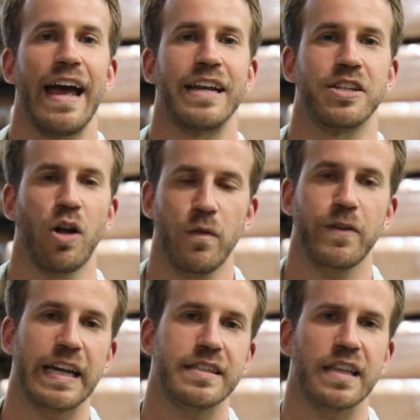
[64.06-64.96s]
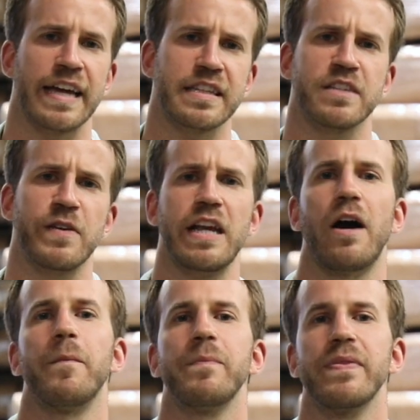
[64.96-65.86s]
and don't forget to like this
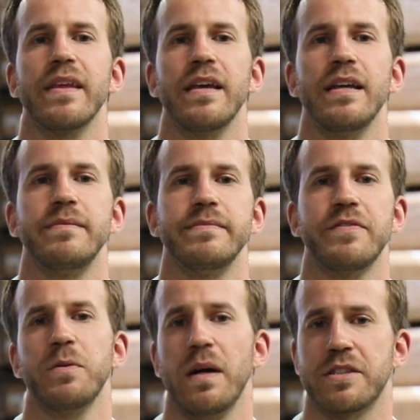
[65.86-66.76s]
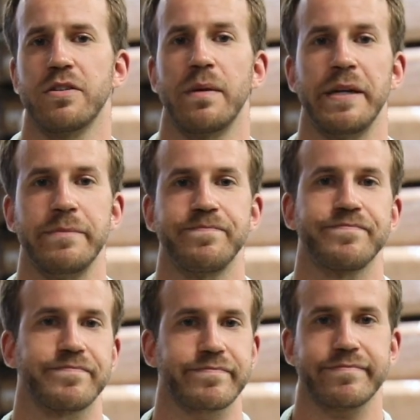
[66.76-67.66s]
video. If you want to, I mean,
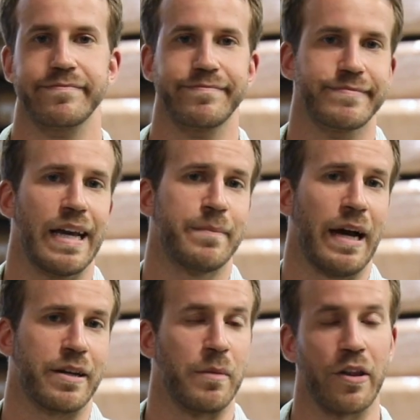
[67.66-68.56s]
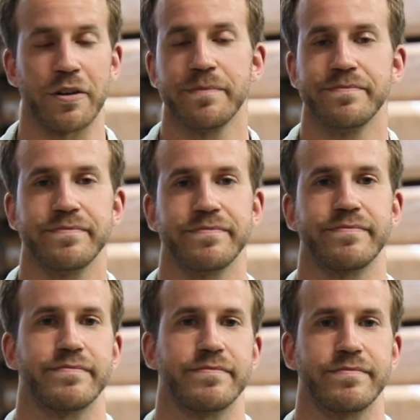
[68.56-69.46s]
I'm not your mother,
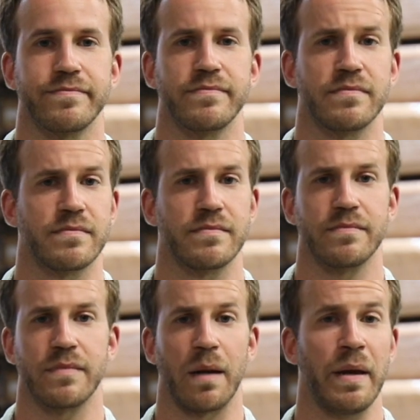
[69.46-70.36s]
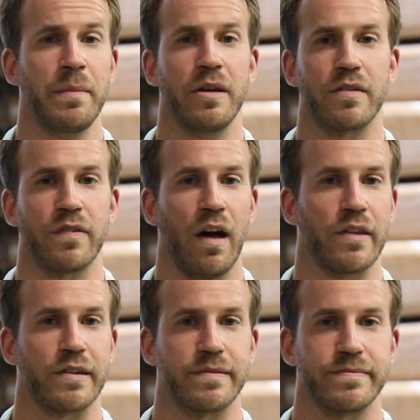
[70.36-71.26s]
but I may be your
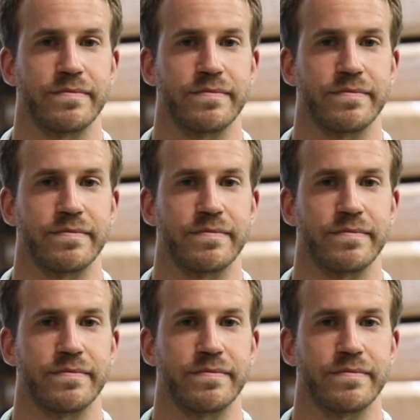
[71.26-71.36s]
father.